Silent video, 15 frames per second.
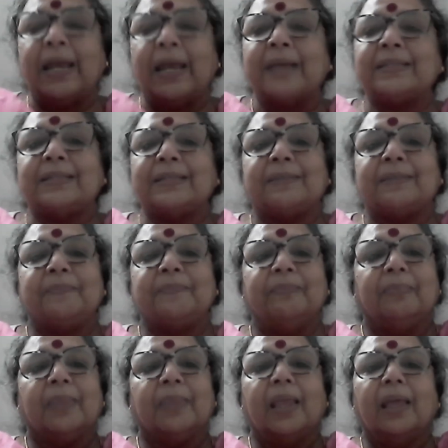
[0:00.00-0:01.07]
us
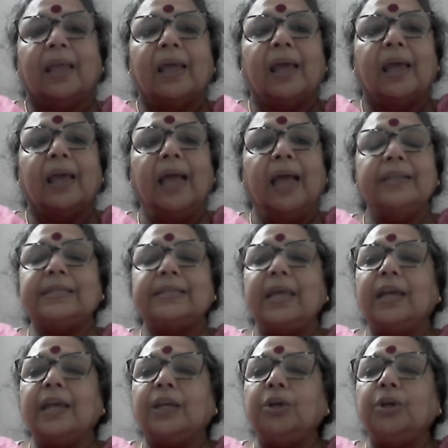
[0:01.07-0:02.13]
and
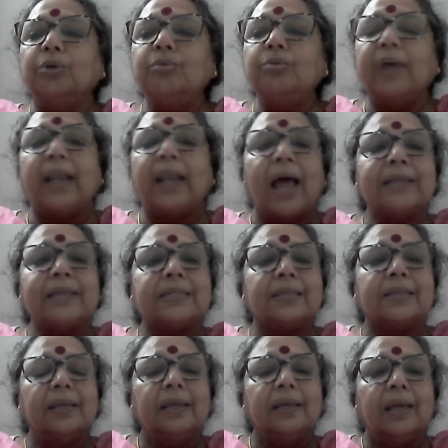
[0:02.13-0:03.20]
take you and
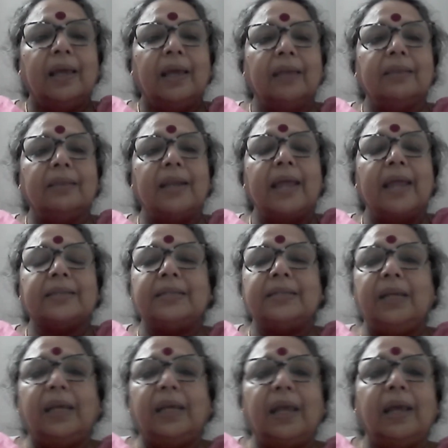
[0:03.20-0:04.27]
us in the next
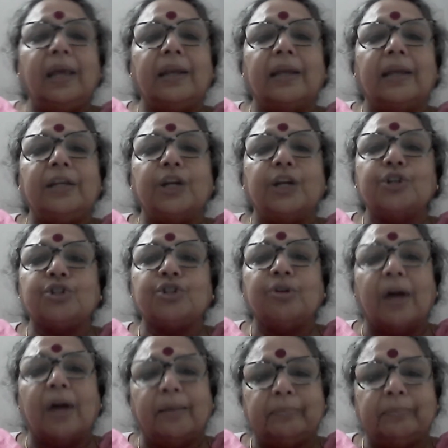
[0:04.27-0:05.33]
decade and years to
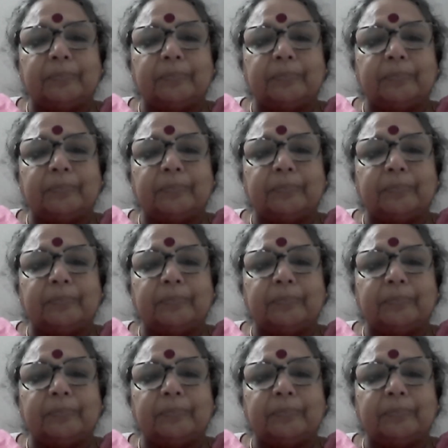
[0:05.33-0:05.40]
come.